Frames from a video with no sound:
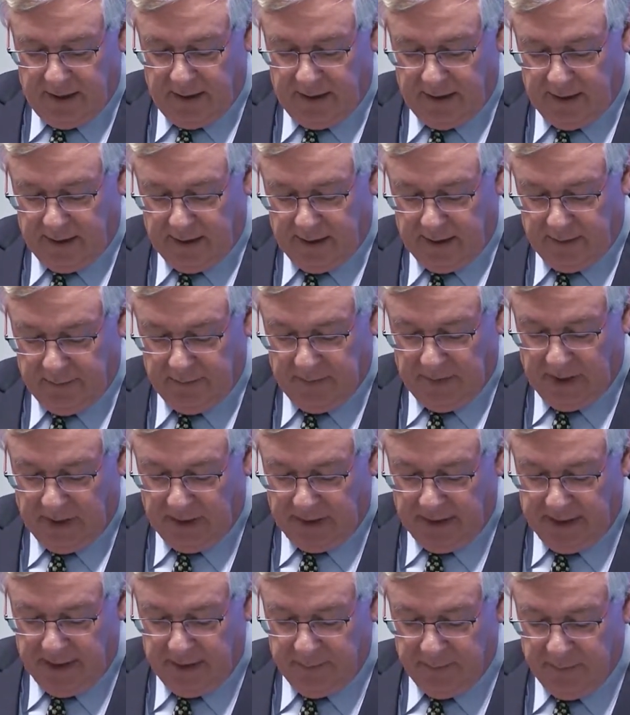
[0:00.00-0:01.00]
a
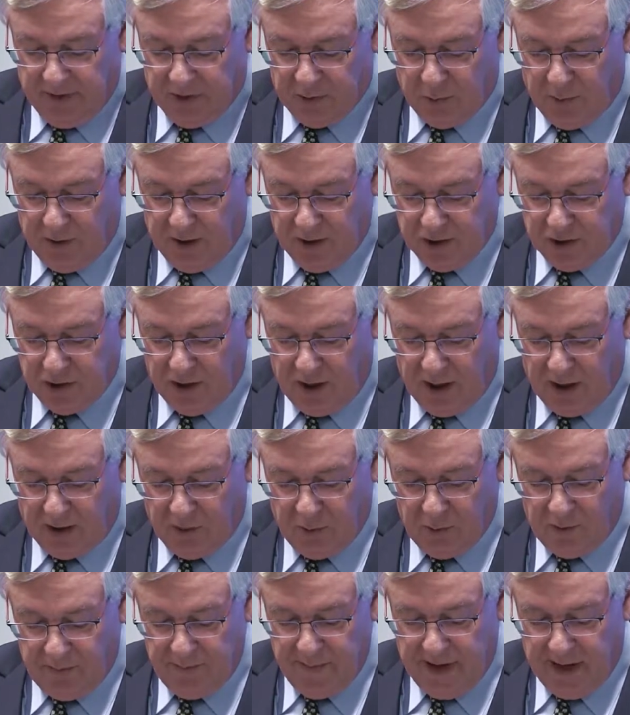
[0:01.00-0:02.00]
link between
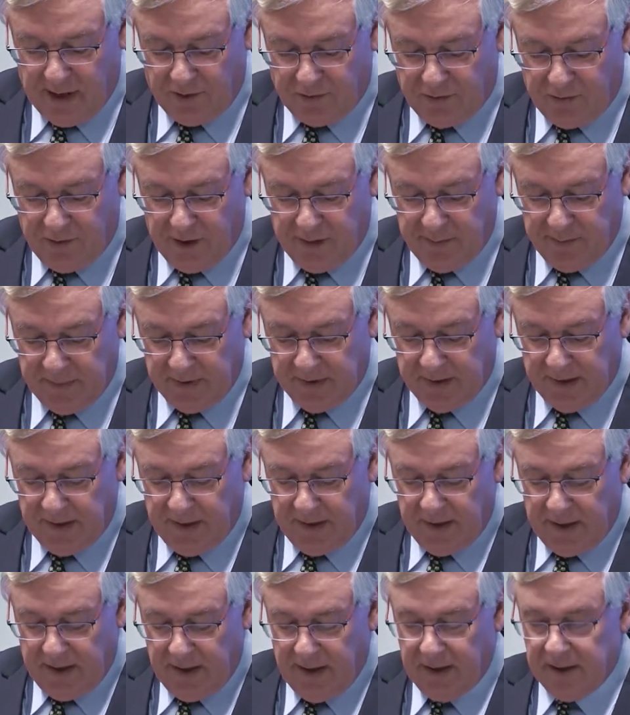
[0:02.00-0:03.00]
childhood maltreatment
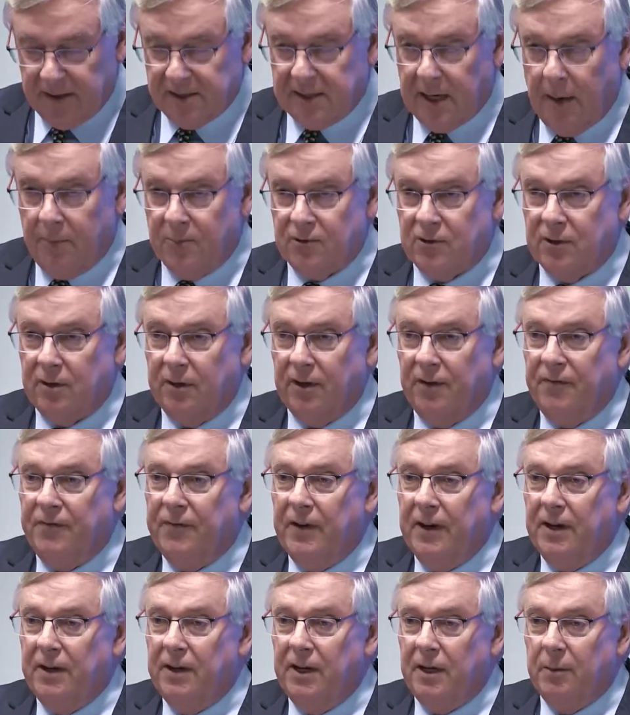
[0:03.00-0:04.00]
and subsequent
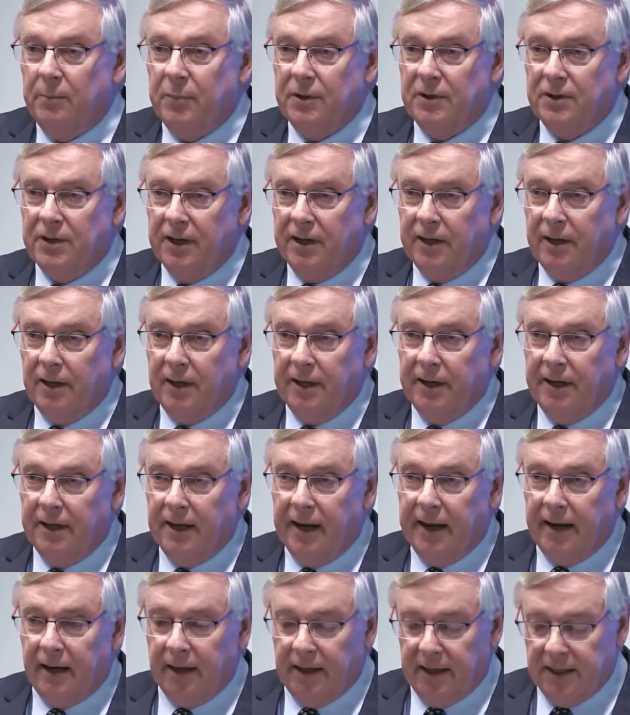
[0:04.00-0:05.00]
offending, particularly in
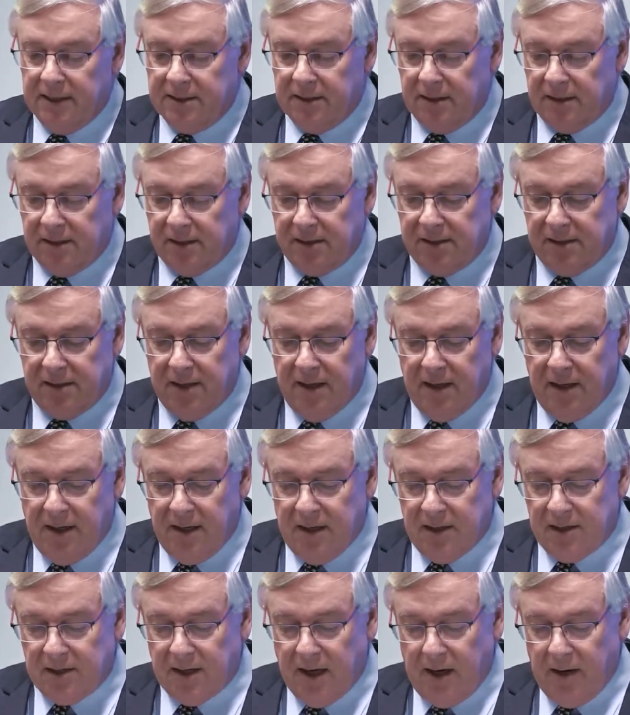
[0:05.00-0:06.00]
adolescence.
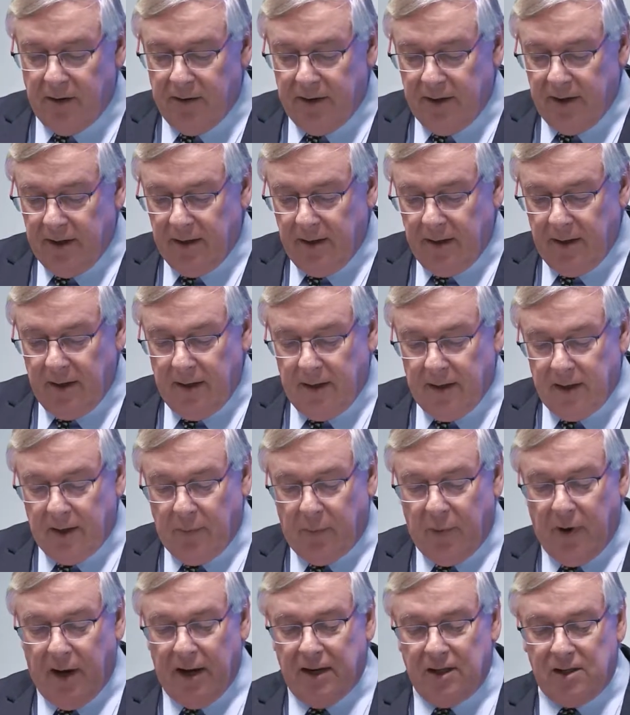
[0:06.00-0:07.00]
So the
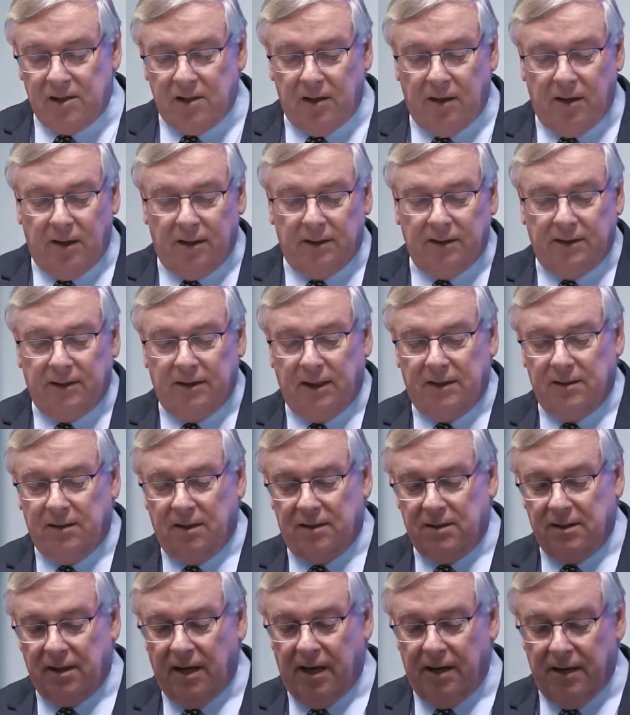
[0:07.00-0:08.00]
brain science, as
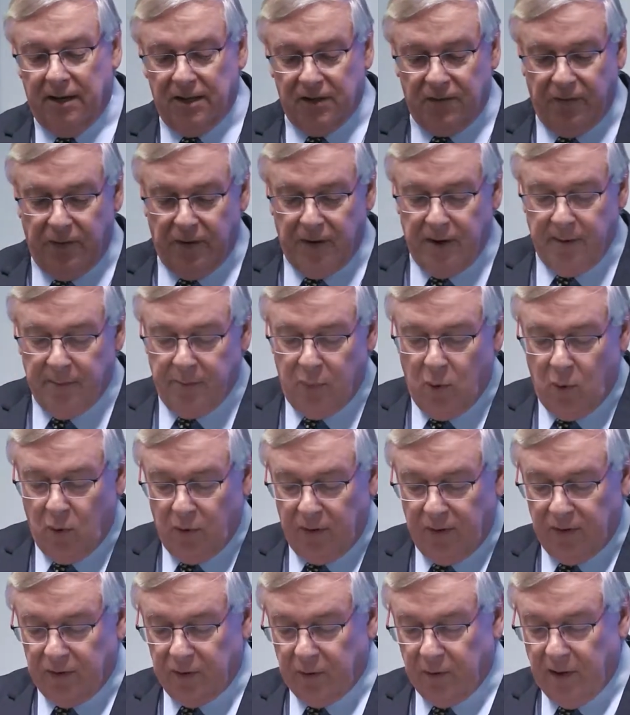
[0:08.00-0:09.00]
I say, is very
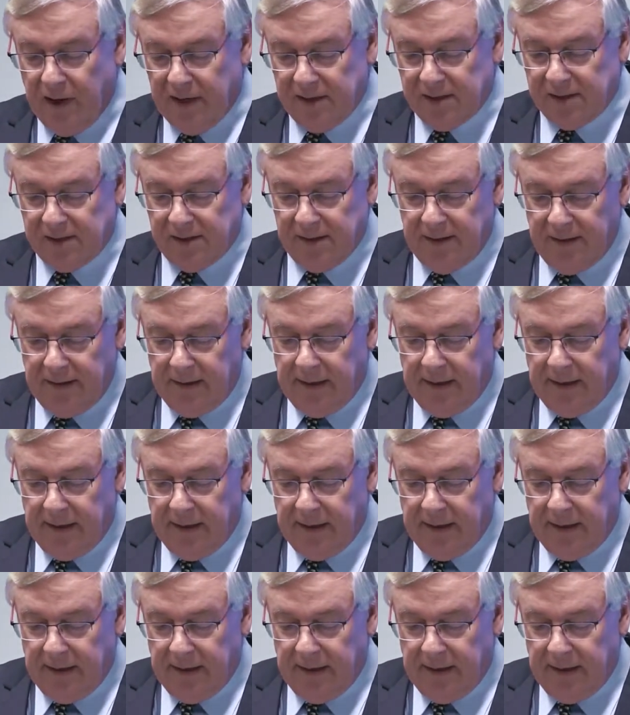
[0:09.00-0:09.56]
important to us,